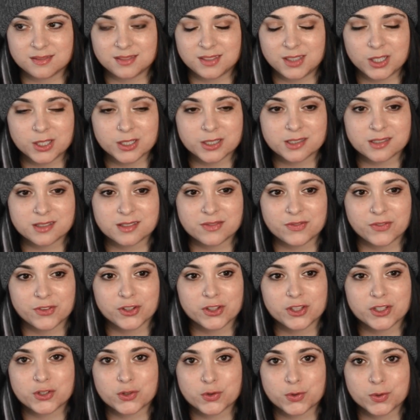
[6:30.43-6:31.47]
looks
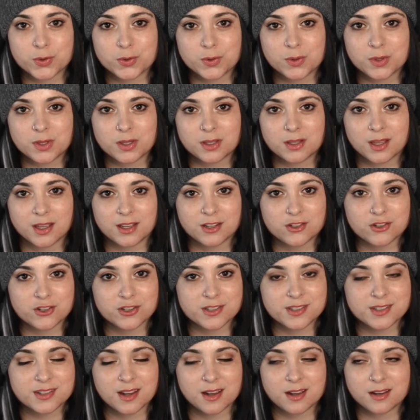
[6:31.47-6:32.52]
for the truth and
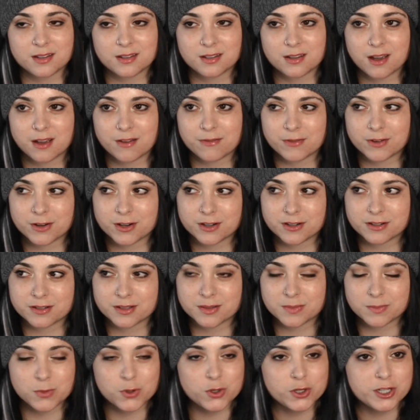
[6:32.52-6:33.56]
just
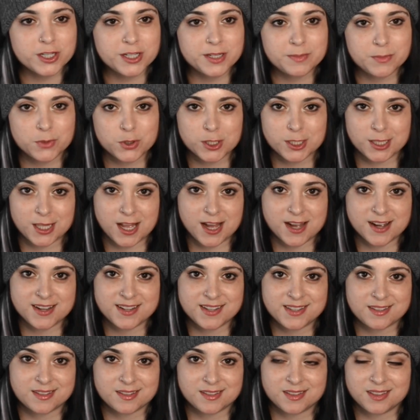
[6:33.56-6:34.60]
uncovers more and more
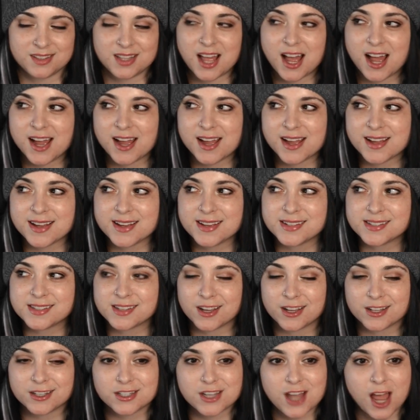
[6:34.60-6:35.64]
lies.
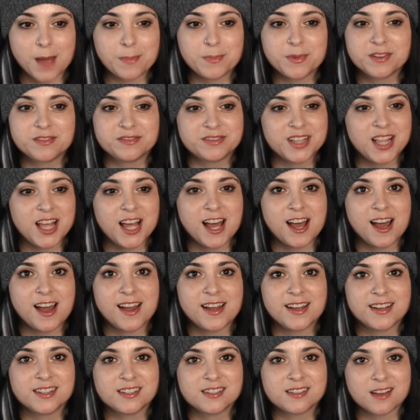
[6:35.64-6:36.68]
Lies on top of
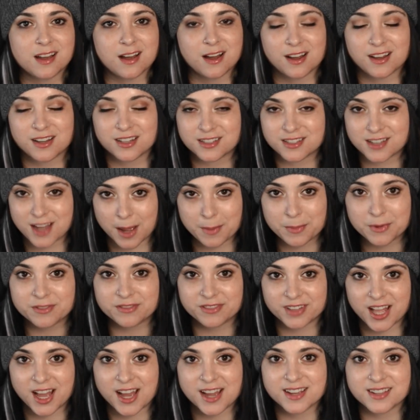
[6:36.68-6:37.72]
lies on top
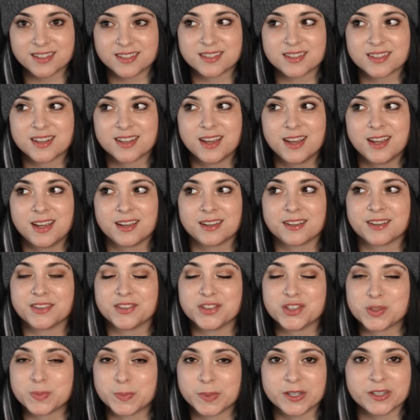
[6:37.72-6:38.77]
of lies.
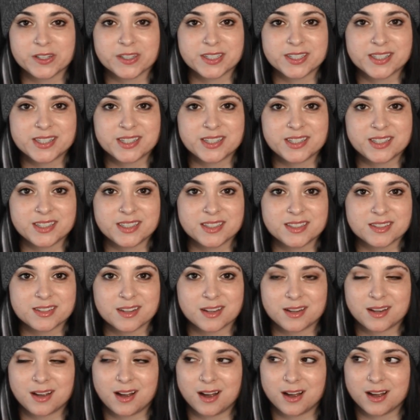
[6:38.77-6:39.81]
Conspiracies
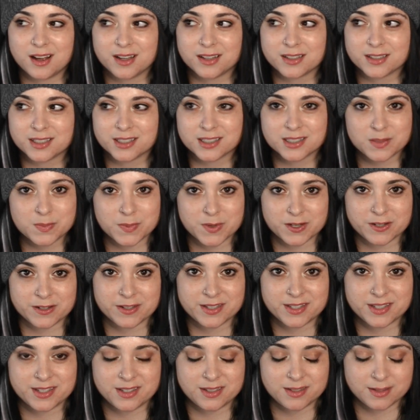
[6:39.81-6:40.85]
on
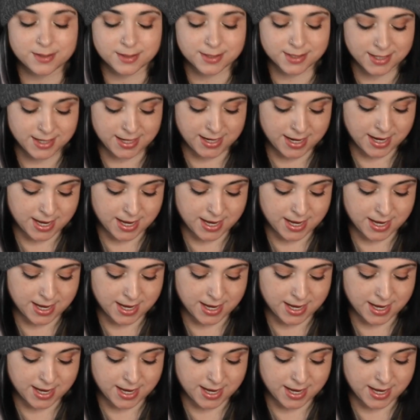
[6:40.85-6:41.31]
conspiracies.